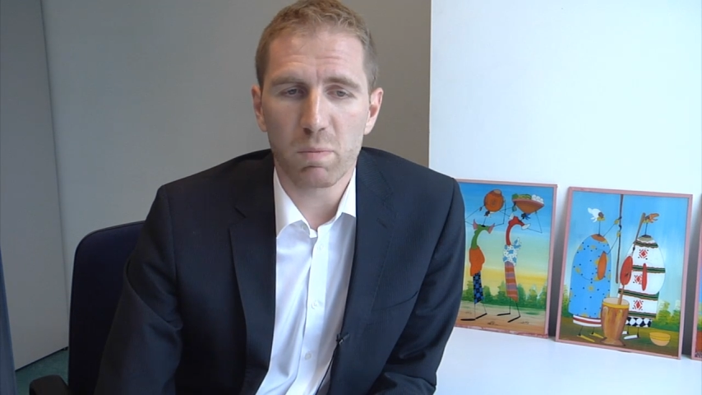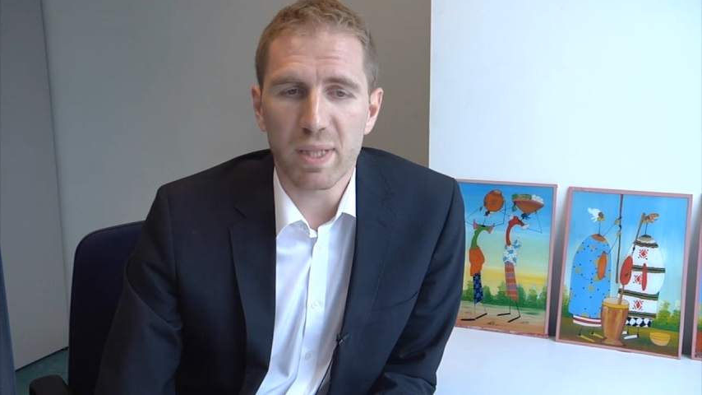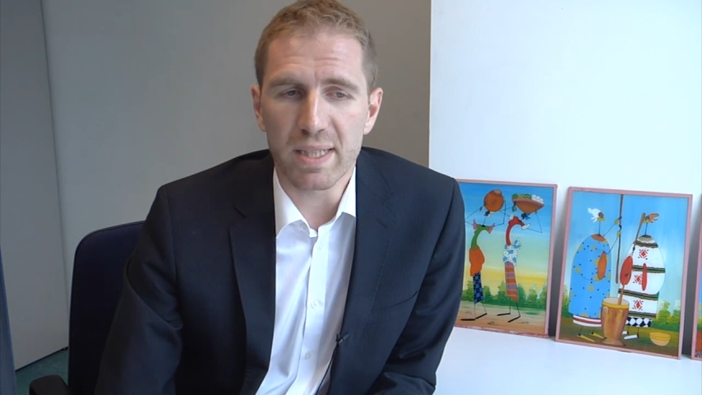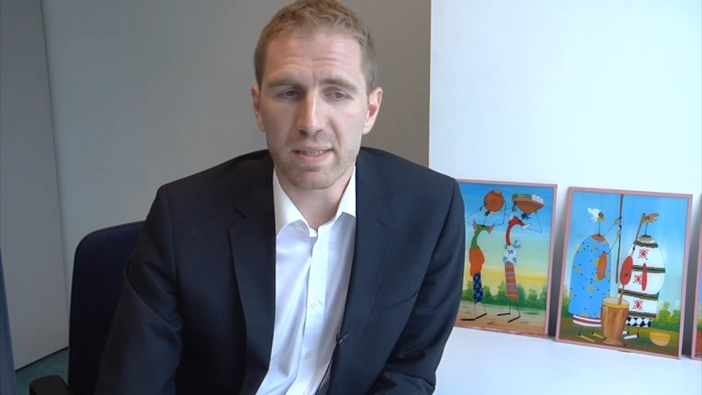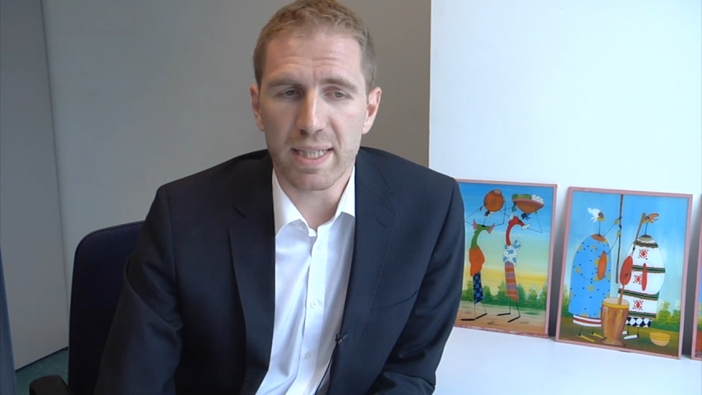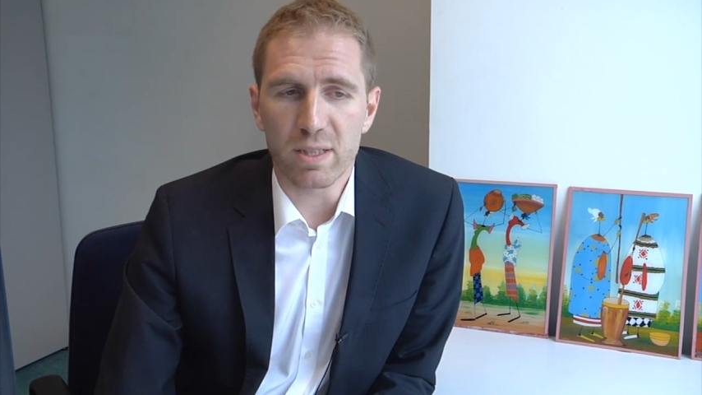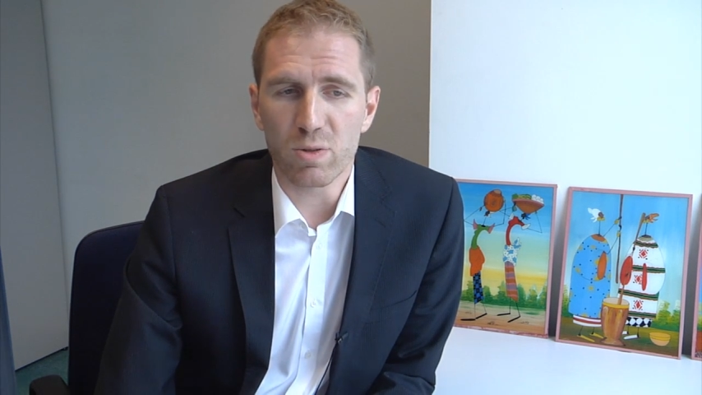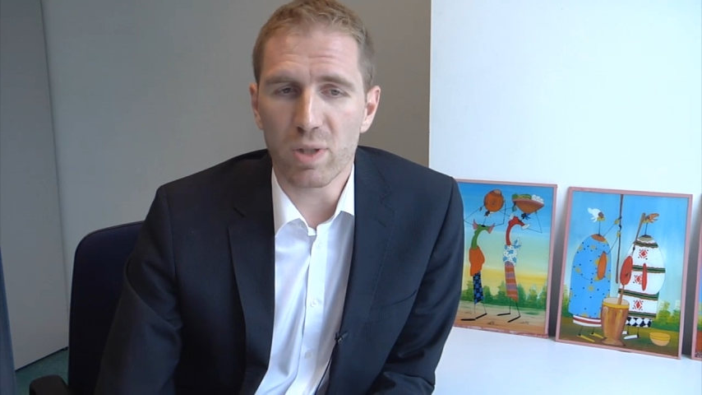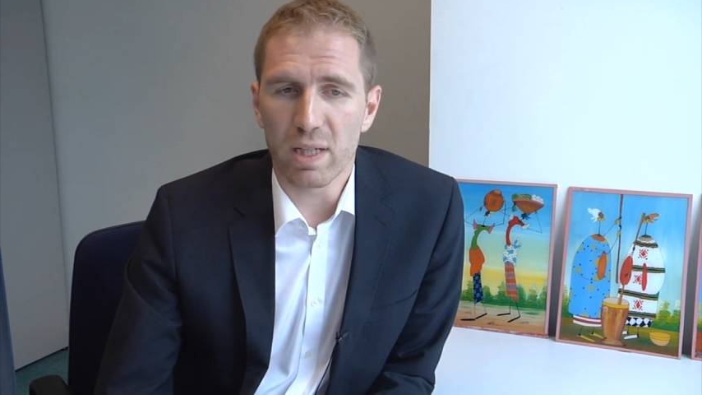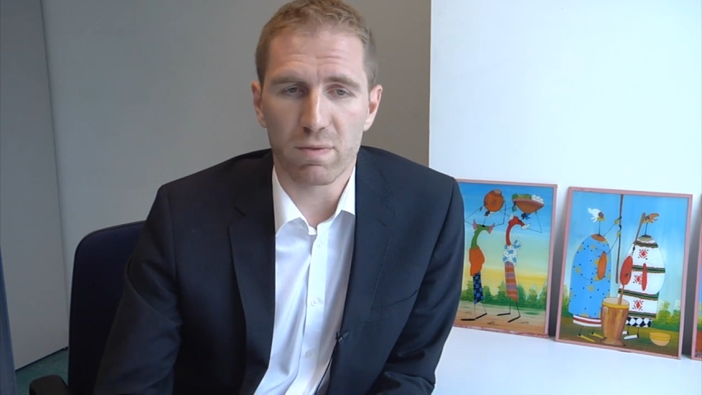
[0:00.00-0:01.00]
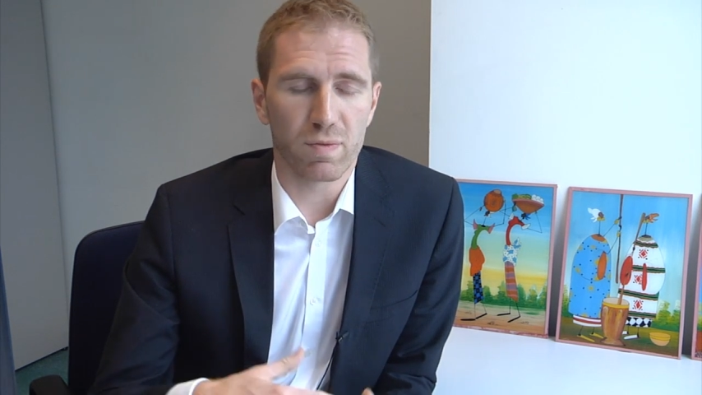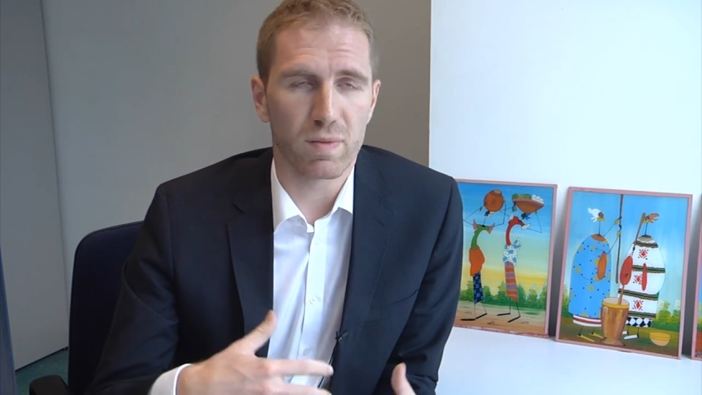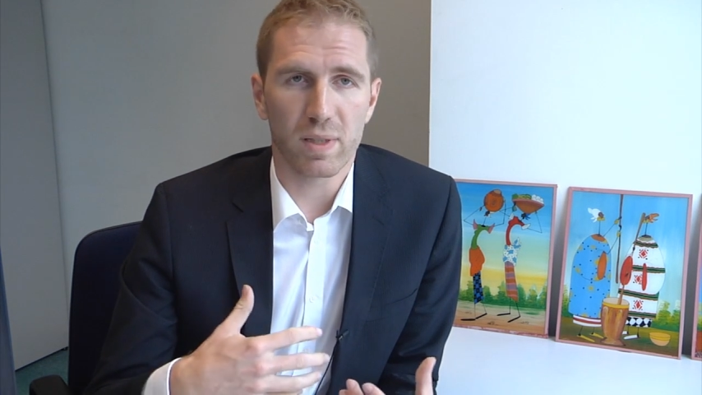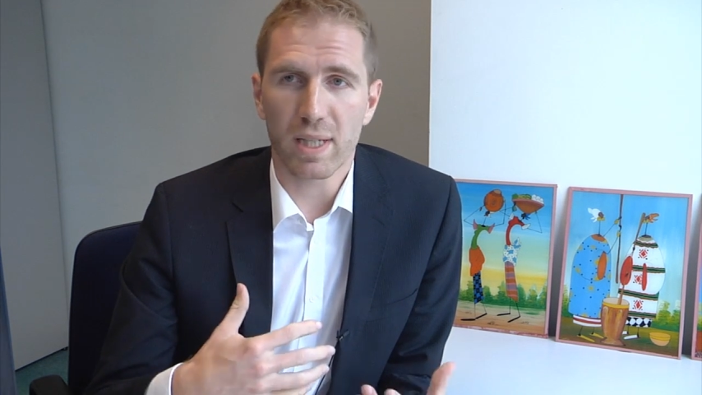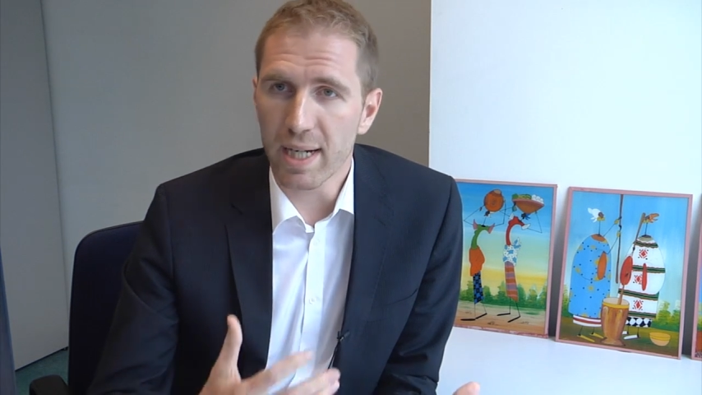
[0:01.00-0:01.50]
is that you have
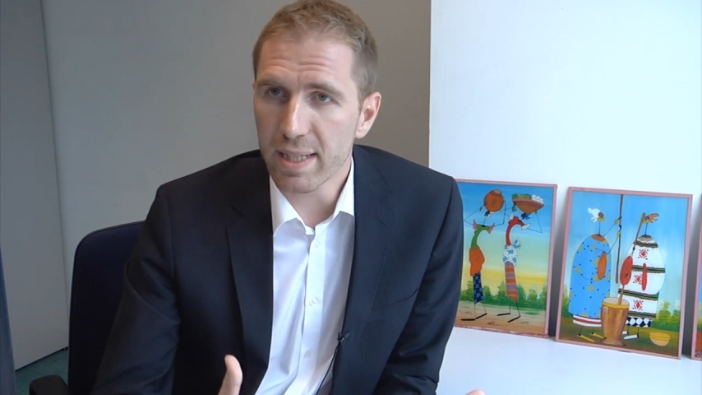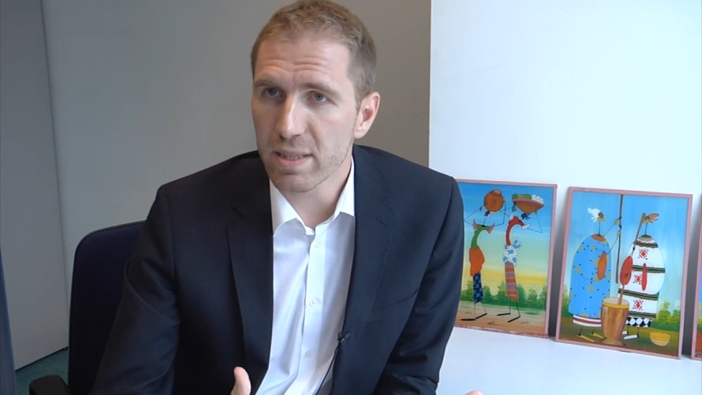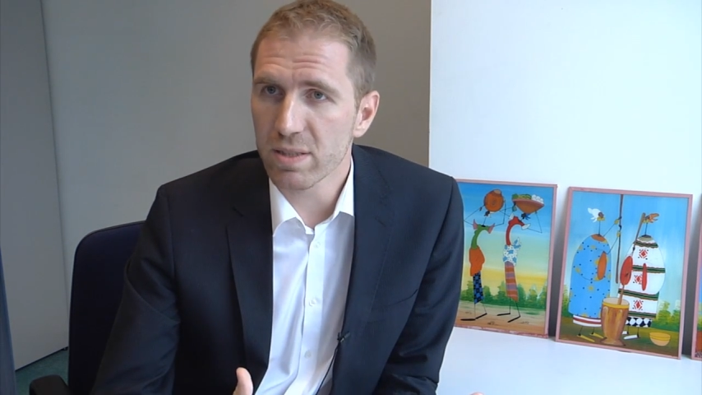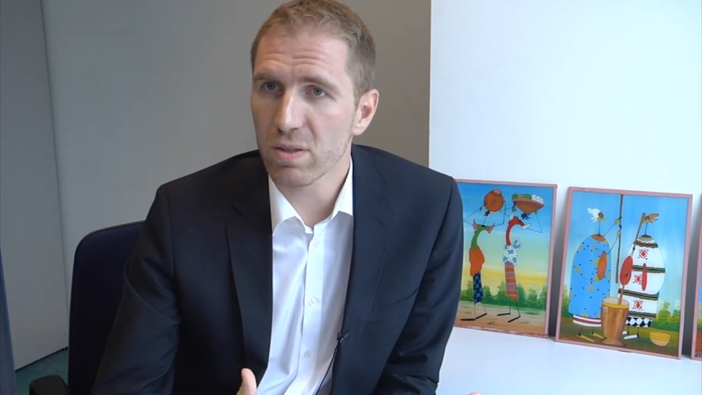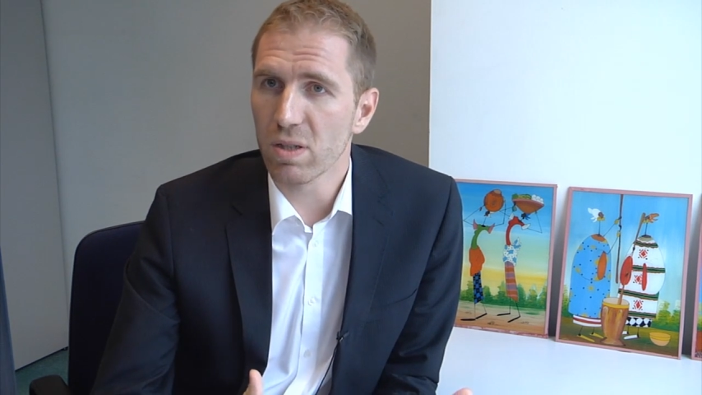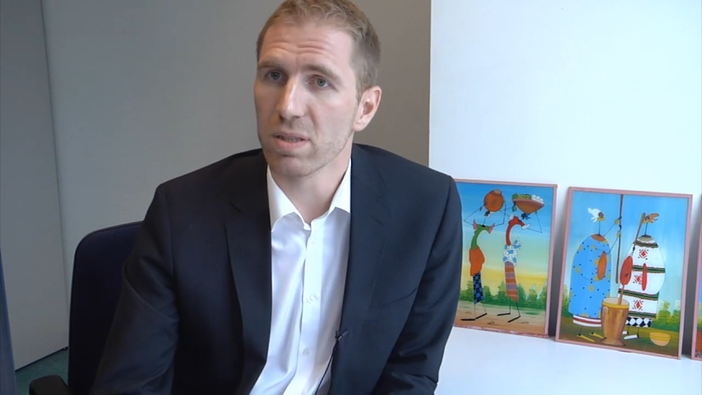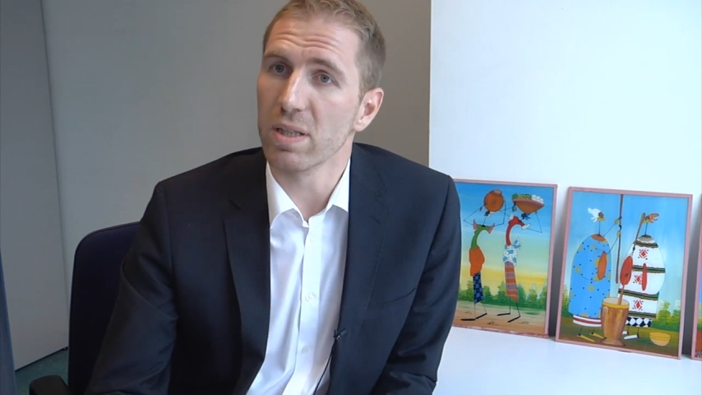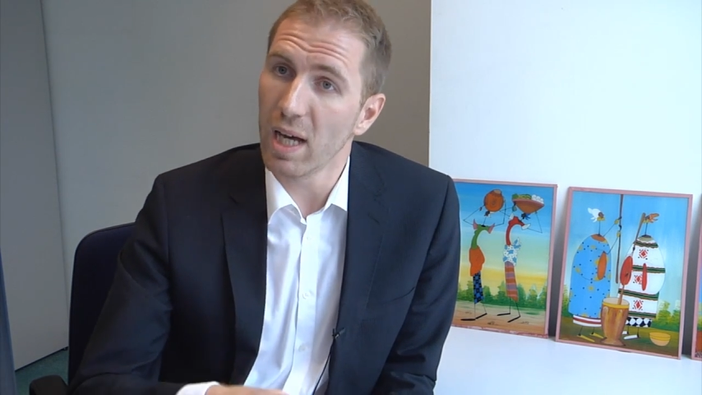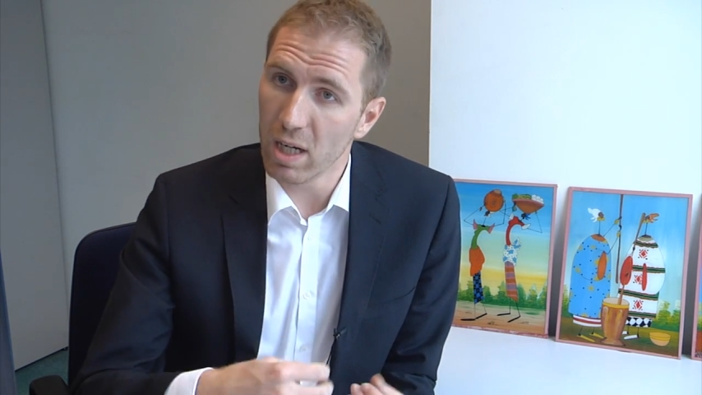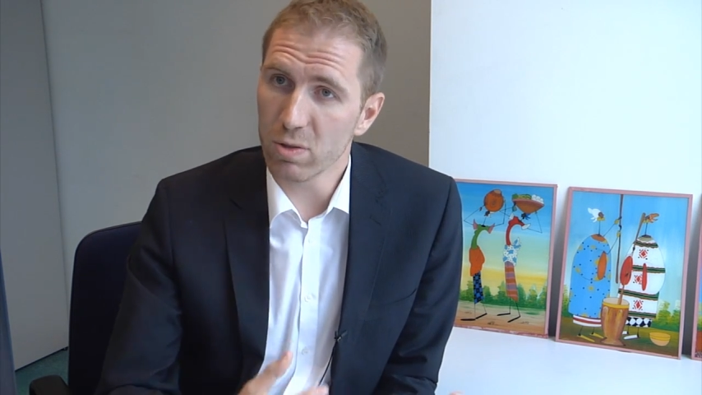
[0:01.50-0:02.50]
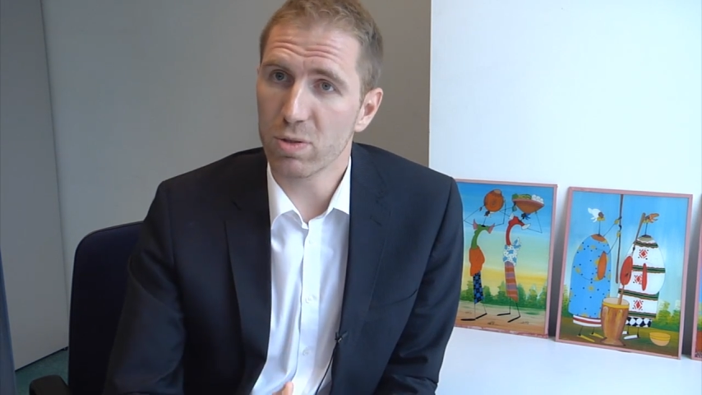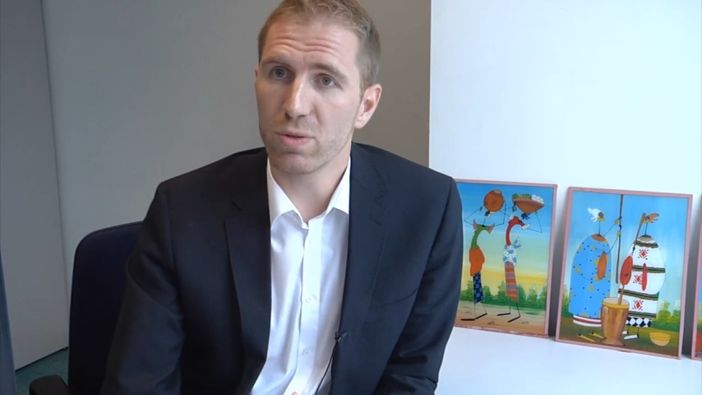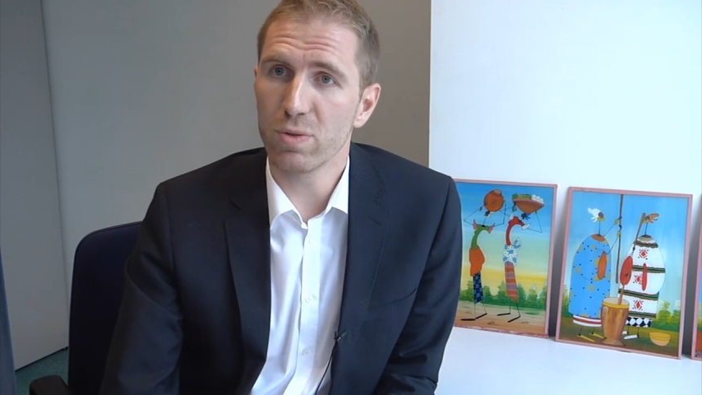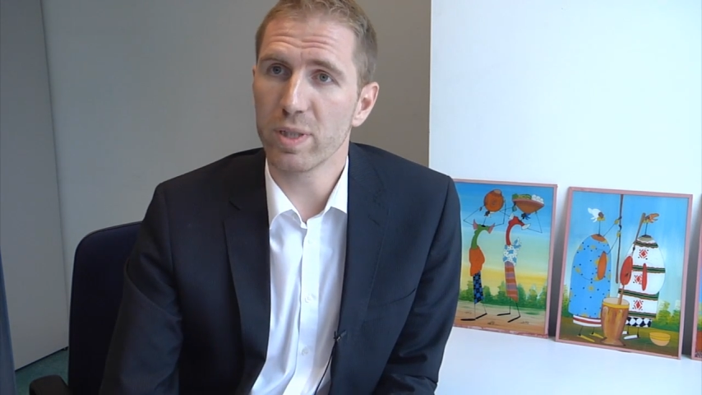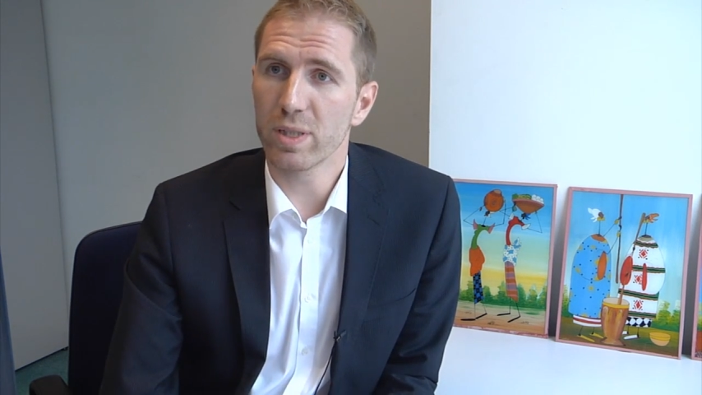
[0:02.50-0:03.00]
guidance on how to
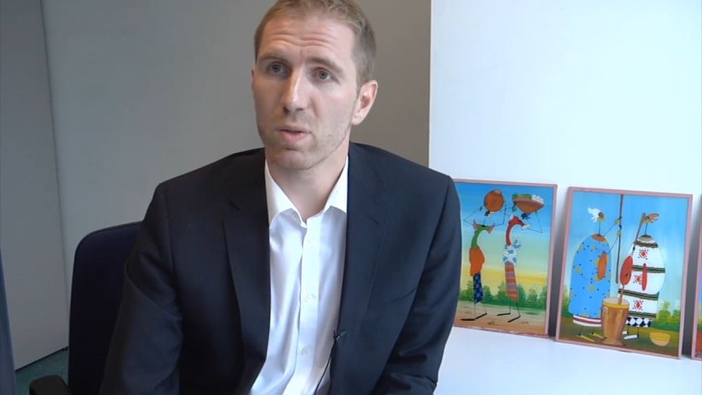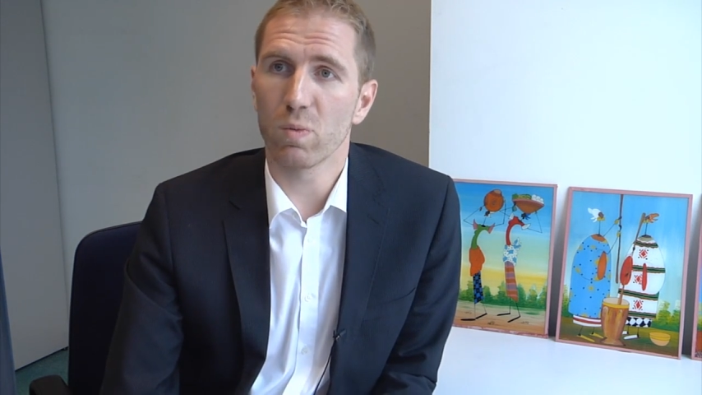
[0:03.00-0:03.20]
do it,